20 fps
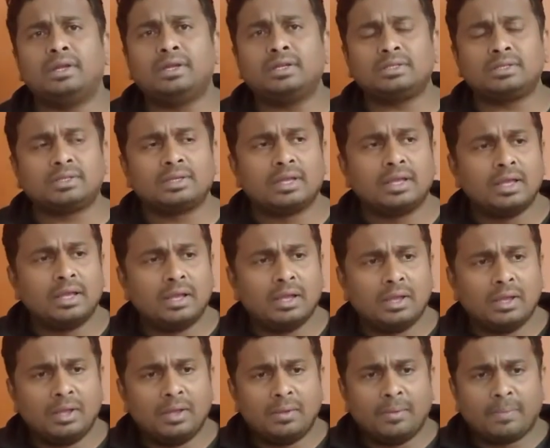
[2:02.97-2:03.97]
is
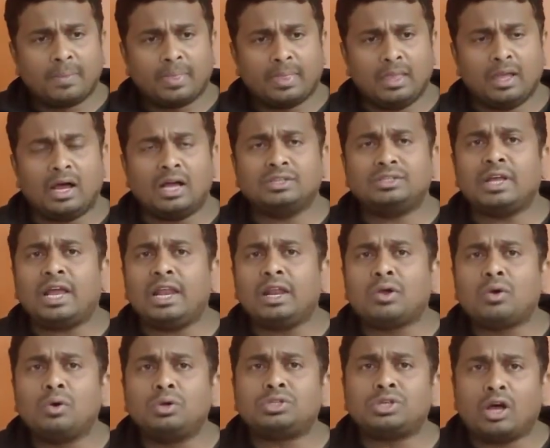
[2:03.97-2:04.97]
the
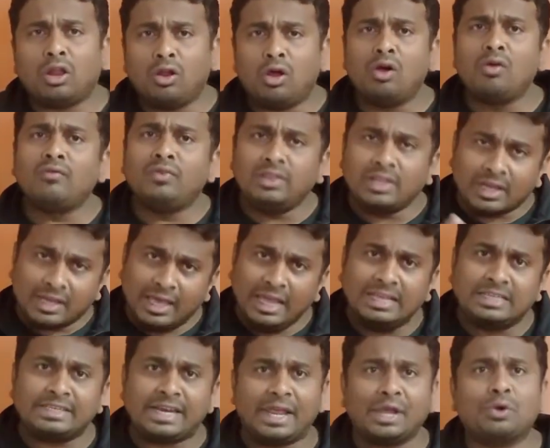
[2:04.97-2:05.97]
agile coach along with the key
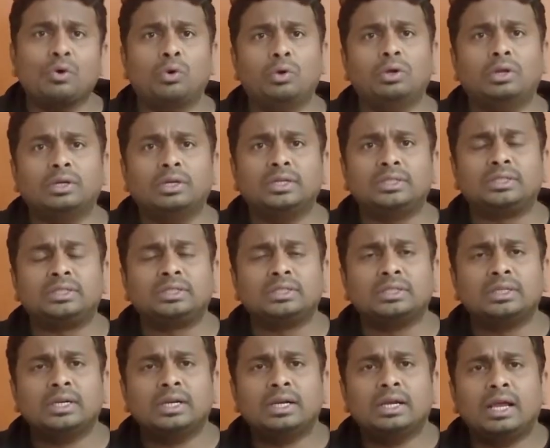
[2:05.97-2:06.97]
stakeholders
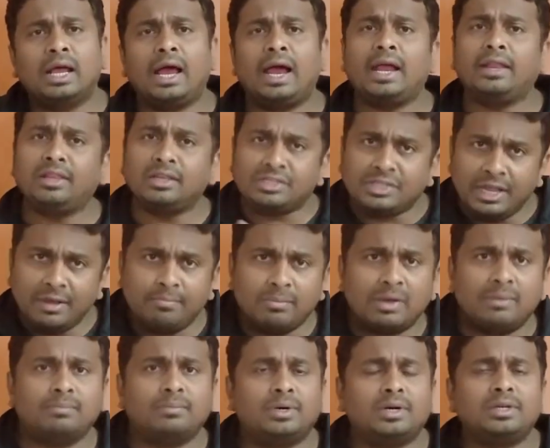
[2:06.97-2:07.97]
and the team
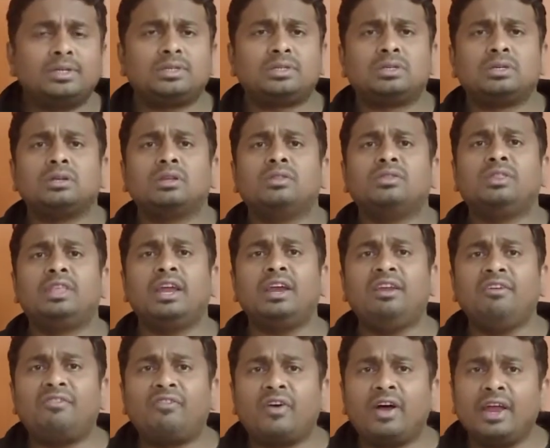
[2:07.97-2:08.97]
members, they
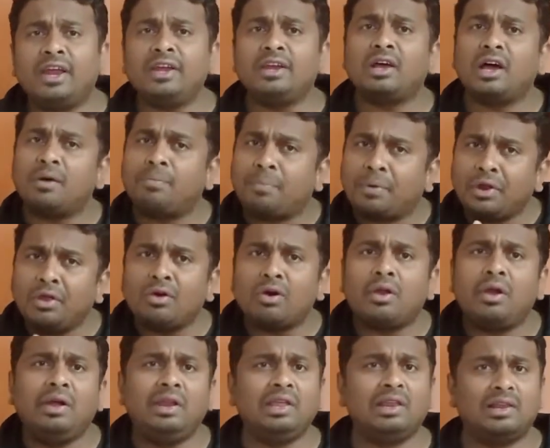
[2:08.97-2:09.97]
defined a
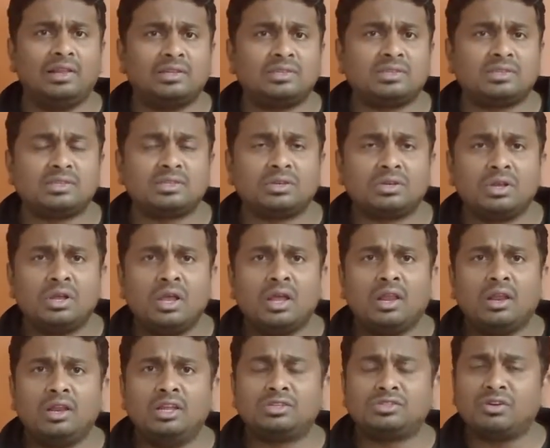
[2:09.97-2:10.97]
priority list
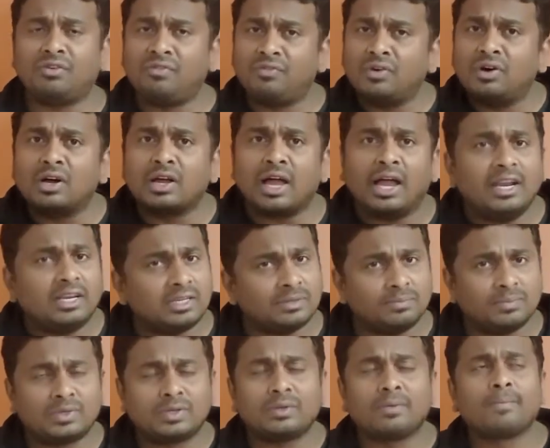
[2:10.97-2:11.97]
of work
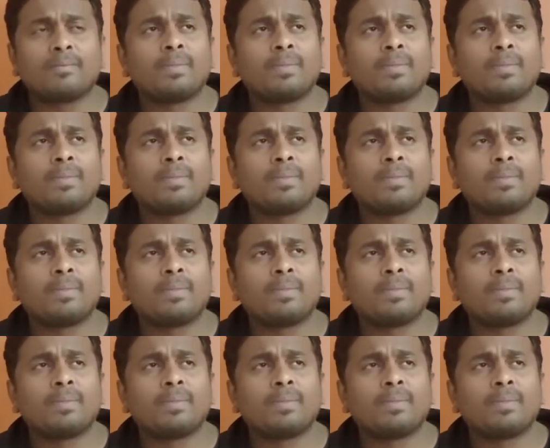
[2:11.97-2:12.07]
items.